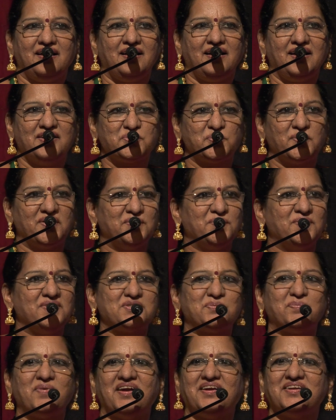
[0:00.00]
As one who
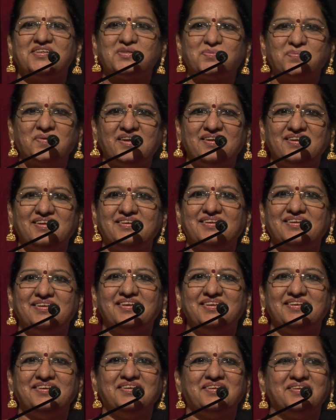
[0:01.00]
has participated
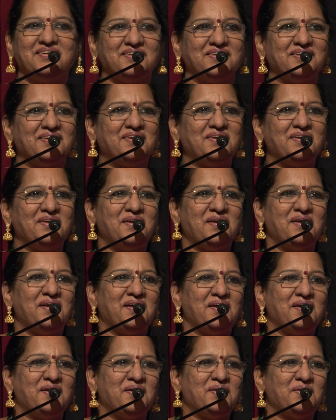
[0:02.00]
in
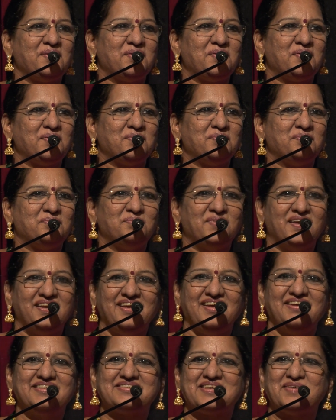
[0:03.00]

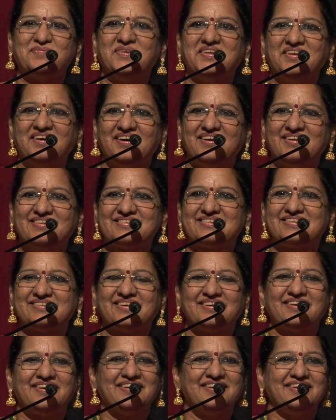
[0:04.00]
many seminars,
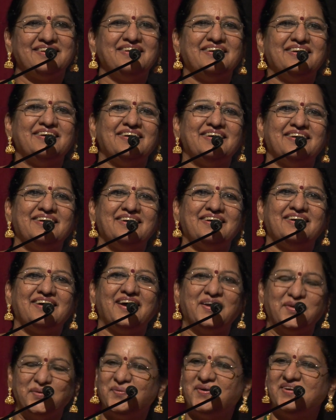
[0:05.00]

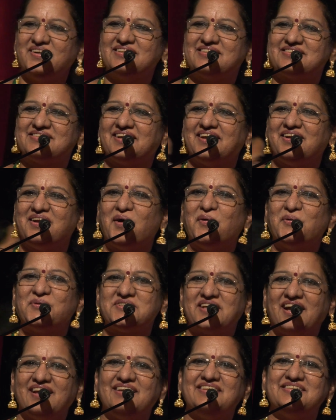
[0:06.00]
I do understand how
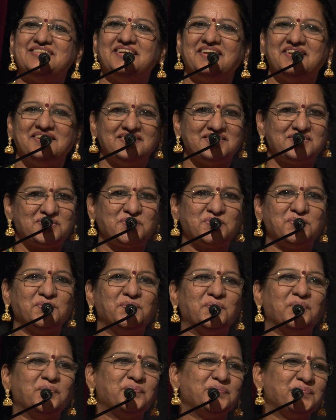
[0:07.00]
challenging it is
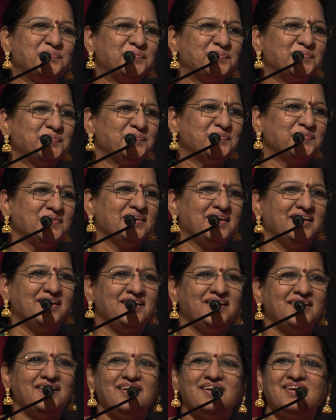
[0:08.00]
to
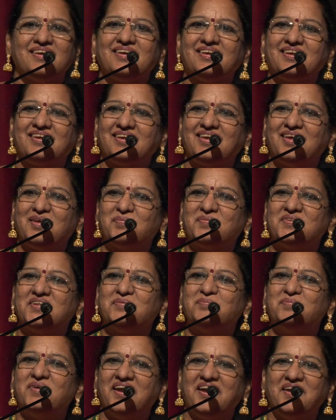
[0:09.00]
keep the
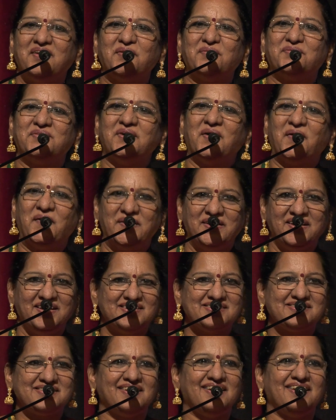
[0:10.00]
brain of the
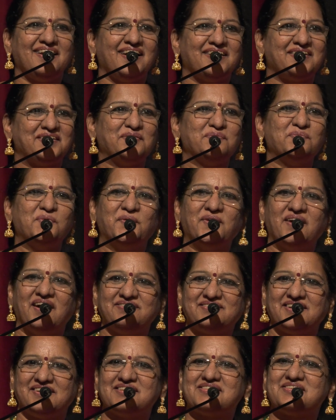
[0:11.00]
audience in an active mode
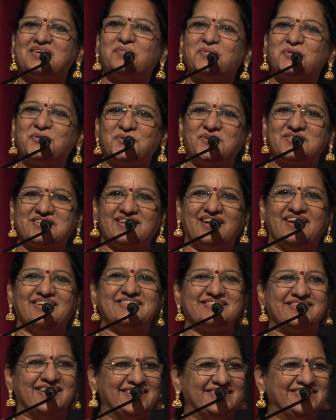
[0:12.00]
after a sumptuous
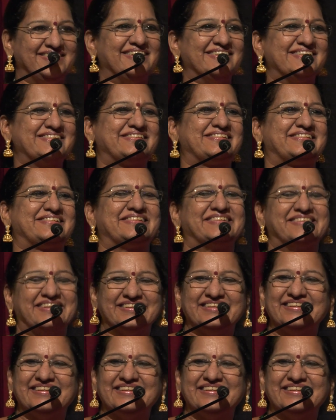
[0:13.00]
lunch like this.